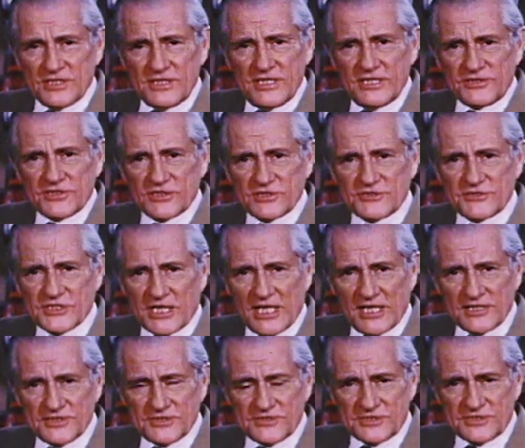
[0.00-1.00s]
initial
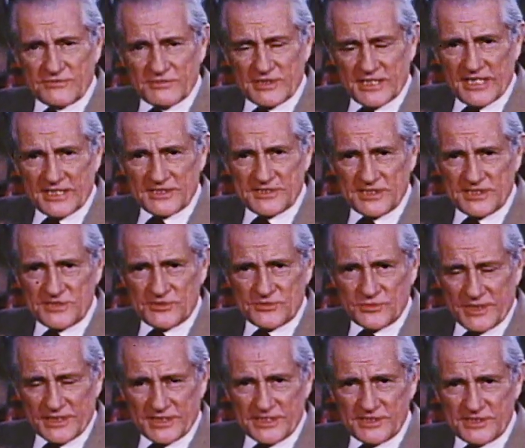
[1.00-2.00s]
challenge of the
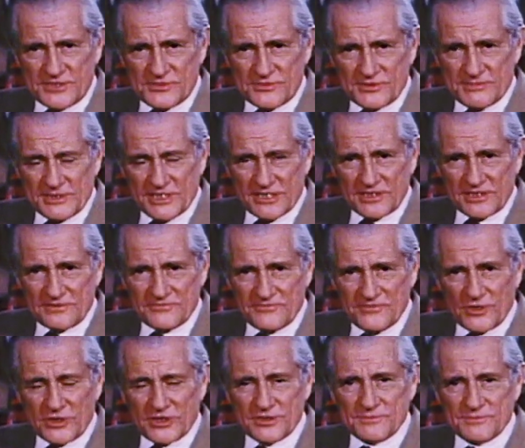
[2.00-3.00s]
1920s to American
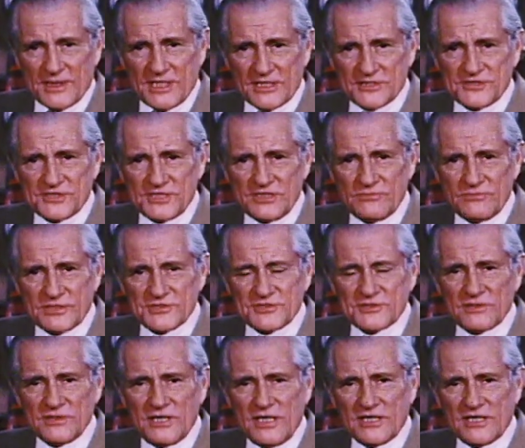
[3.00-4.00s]
foreign policy was
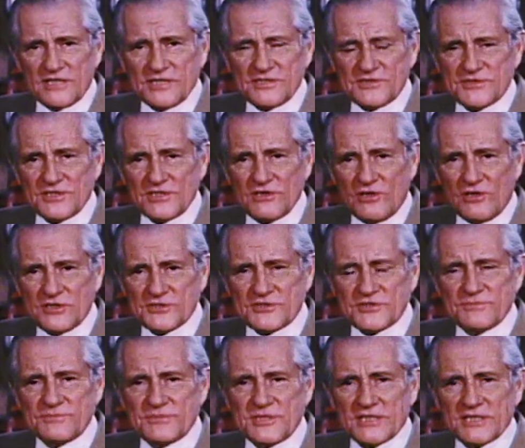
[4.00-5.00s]
to harness the
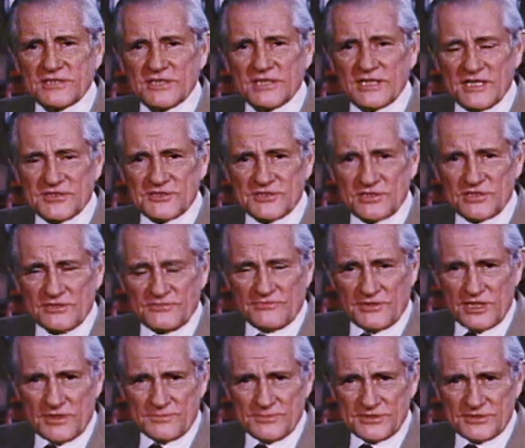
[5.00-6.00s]
awesome technological
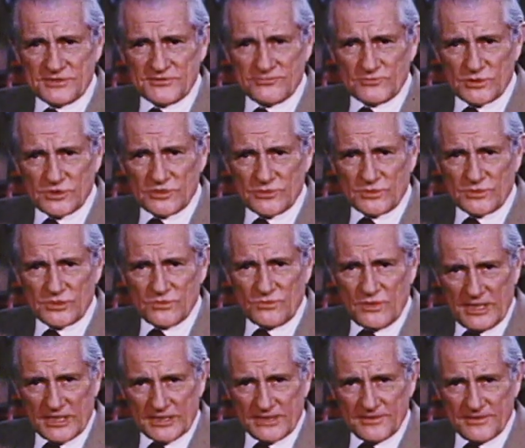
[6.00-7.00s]
developments of World
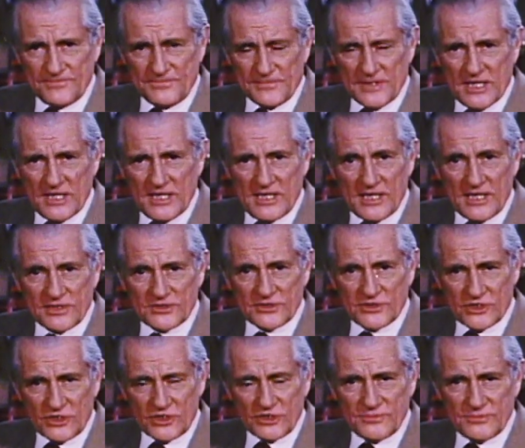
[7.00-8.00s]
War I
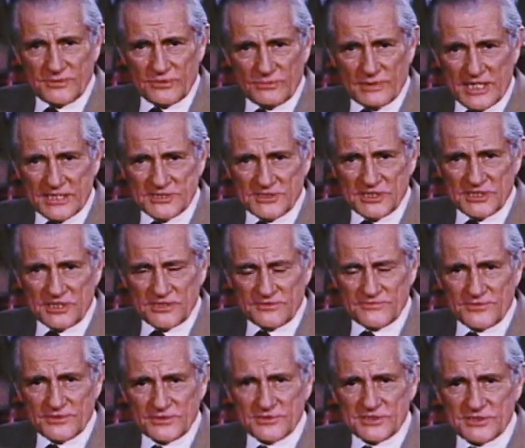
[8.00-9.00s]
and curb the rising
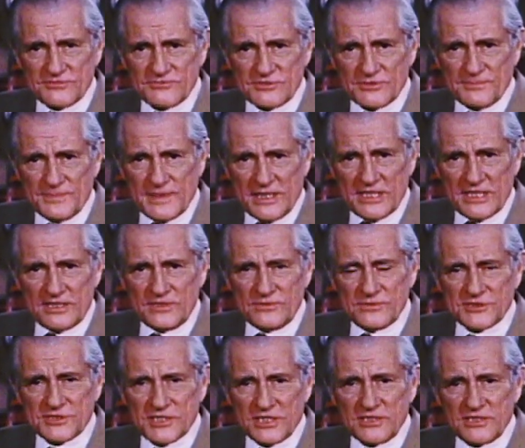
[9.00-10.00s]
influence of Japan,
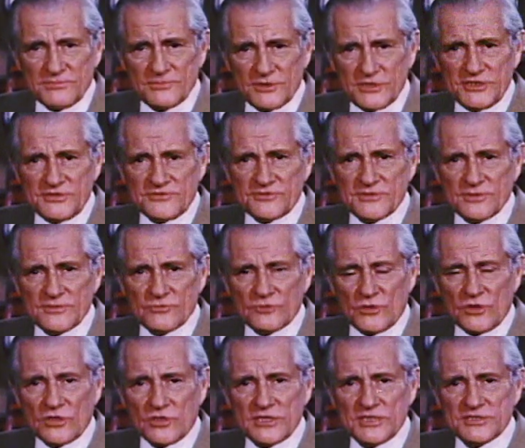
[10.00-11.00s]
which had emerged from the
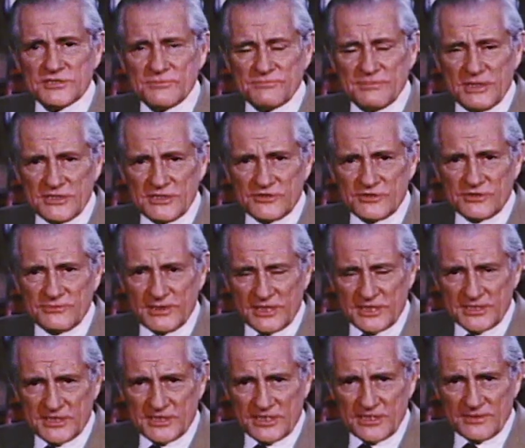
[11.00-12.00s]
war as a major
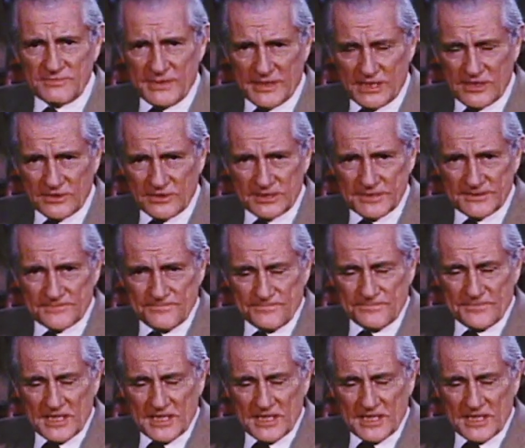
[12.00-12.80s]
military power.